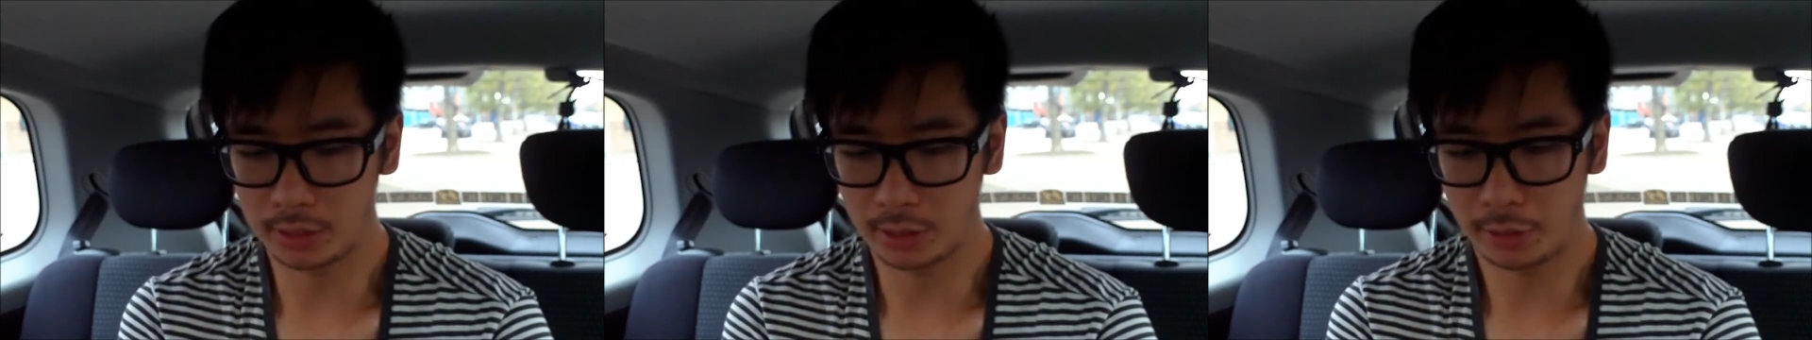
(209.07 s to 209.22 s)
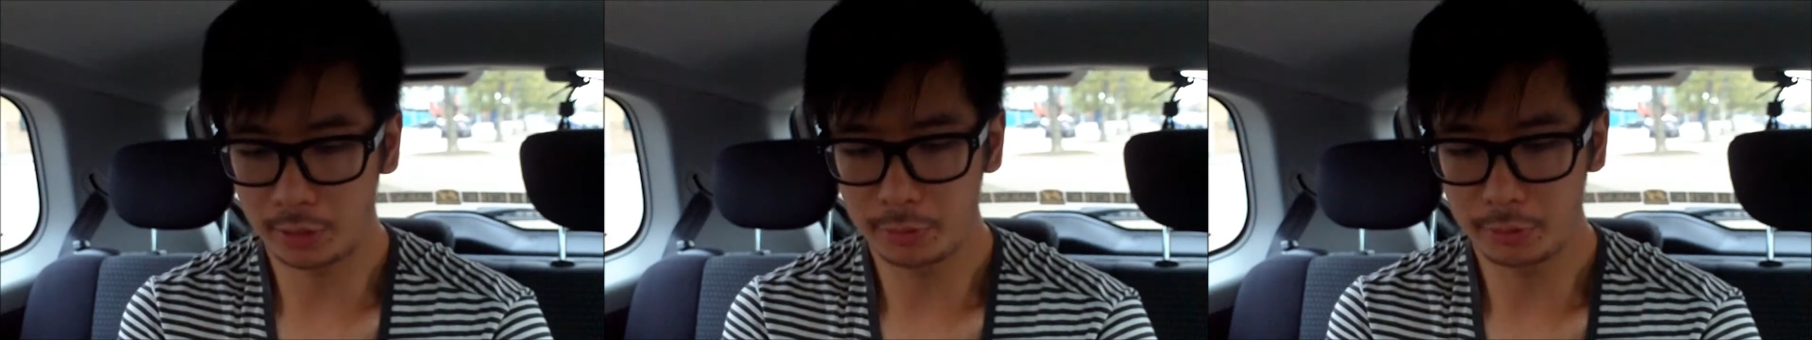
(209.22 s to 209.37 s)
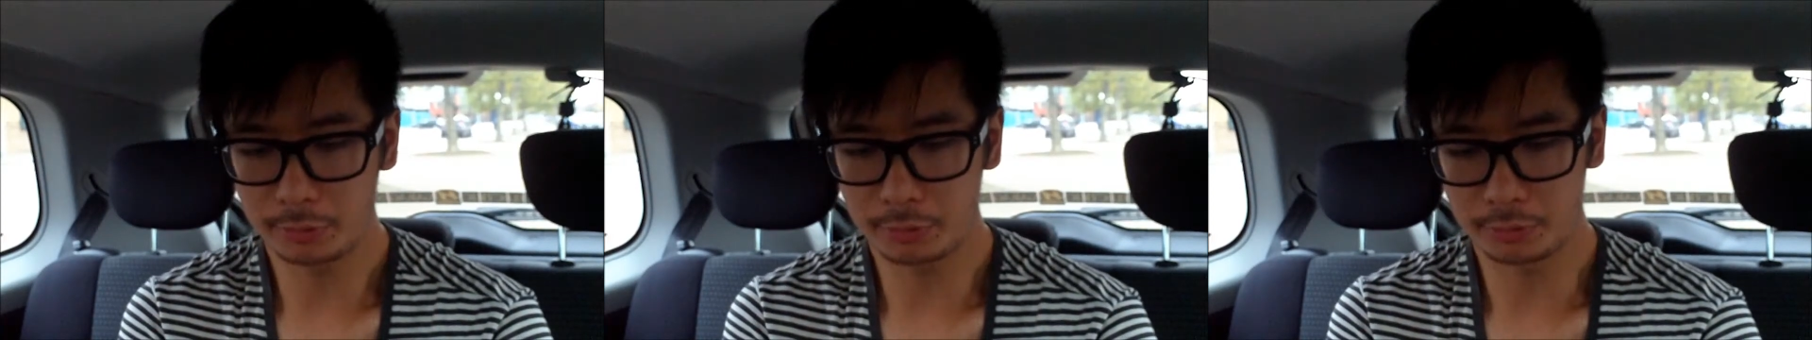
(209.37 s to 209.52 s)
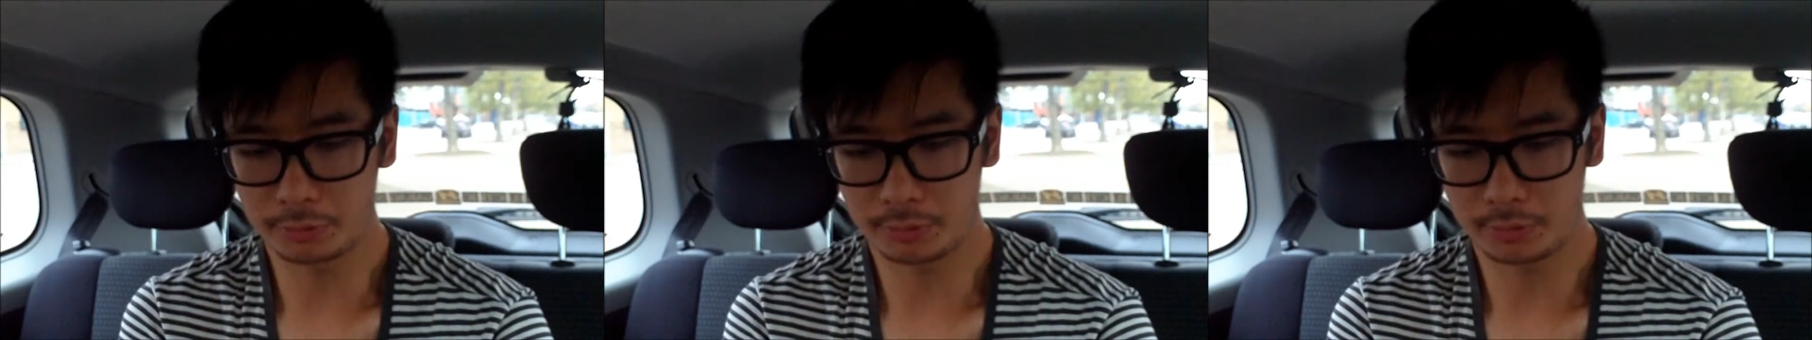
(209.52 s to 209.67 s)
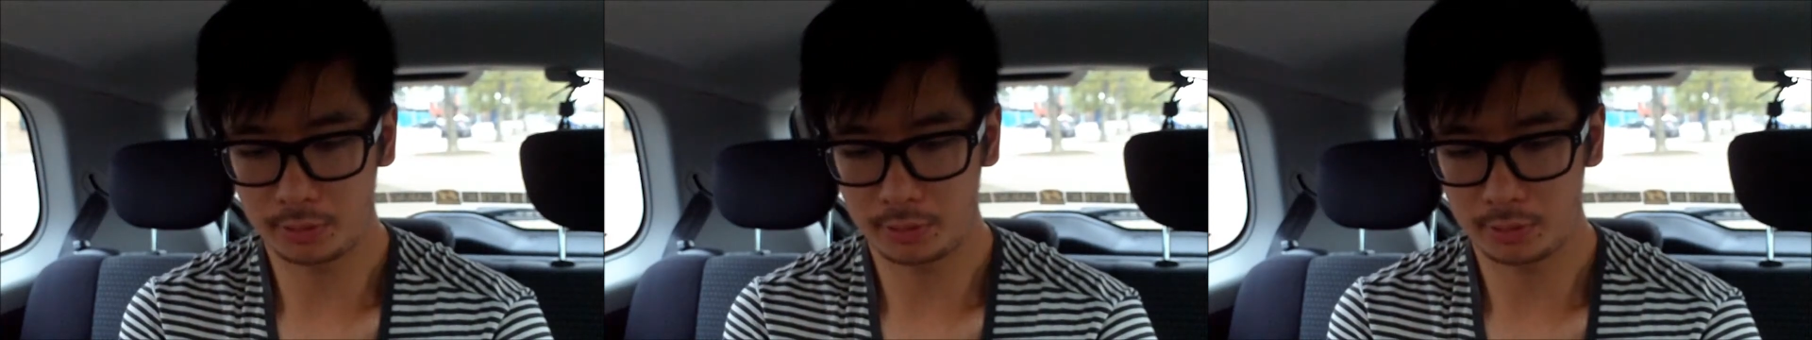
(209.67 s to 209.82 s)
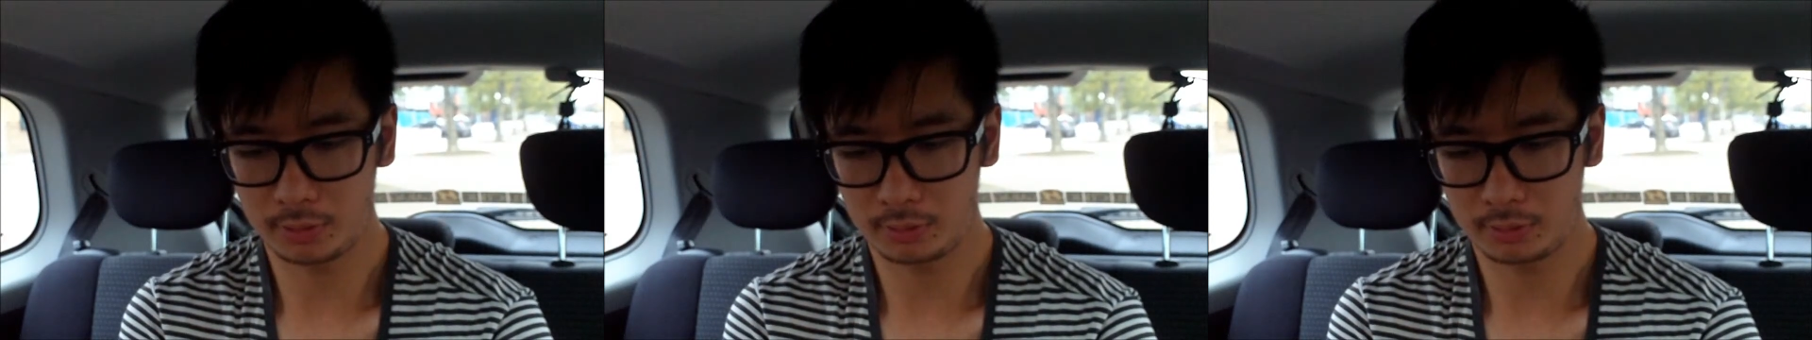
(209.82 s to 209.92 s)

kind of